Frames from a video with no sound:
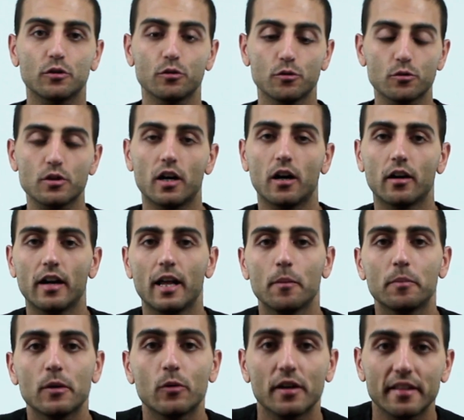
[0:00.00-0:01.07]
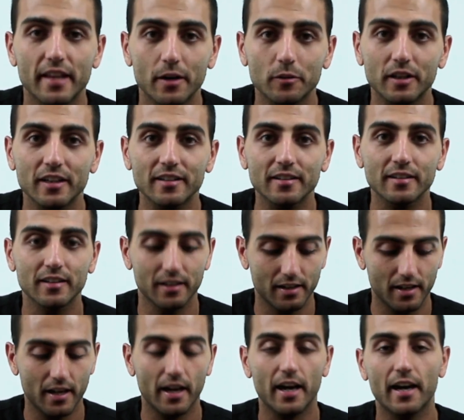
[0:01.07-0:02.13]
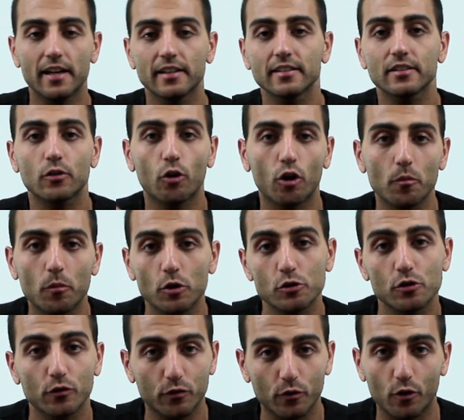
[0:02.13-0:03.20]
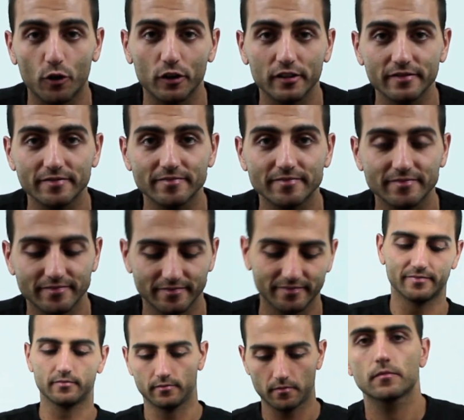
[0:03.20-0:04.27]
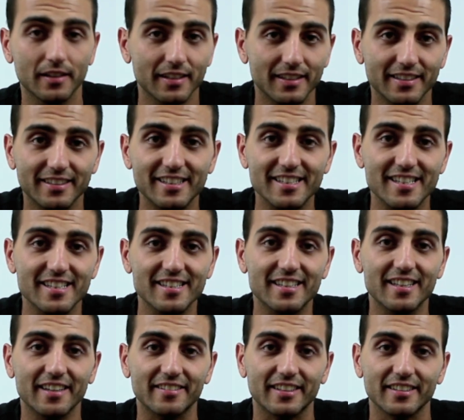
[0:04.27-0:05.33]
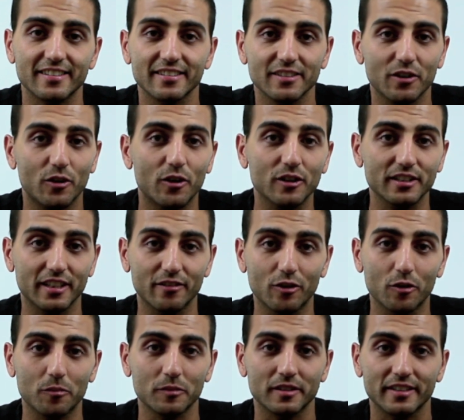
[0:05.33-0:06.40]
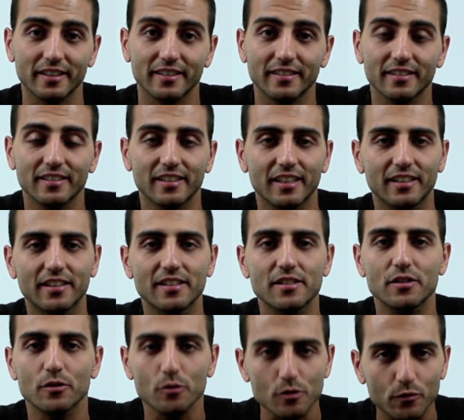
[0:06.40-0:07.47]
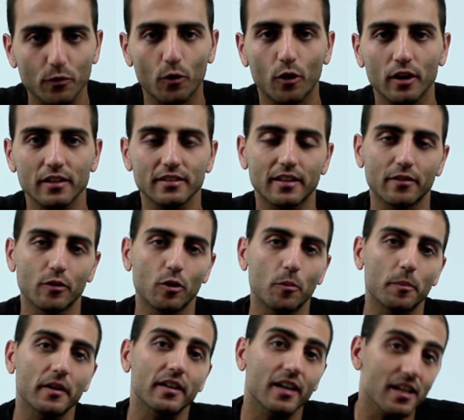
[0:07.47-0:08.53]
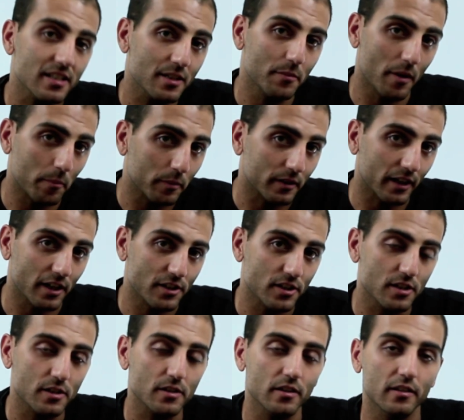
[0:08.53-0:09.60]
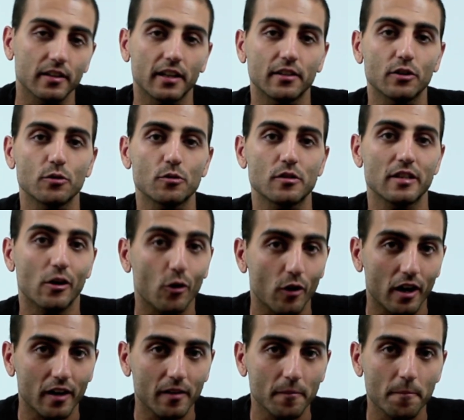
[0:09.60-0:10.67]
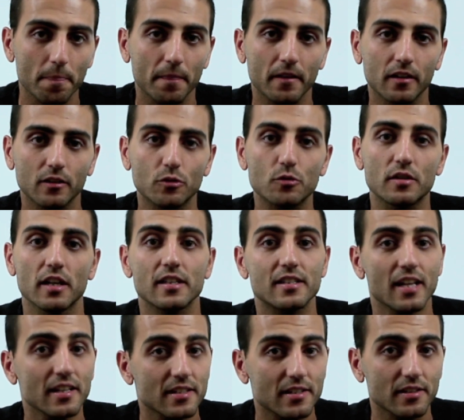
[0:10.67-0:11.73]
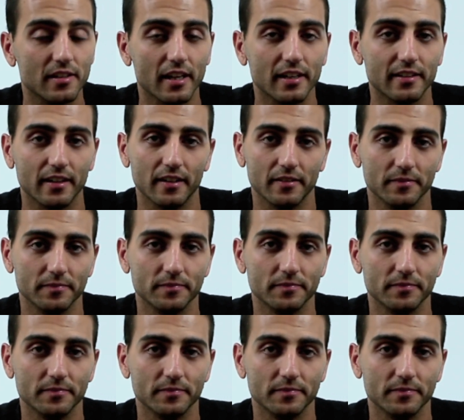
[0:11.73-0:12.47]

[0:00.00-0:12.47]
use our LPWAN Dev Kit and Core Module 4. This is the Dev Kit or Development Kit. It is used for developing custom applications that use LoRa to send sensor data.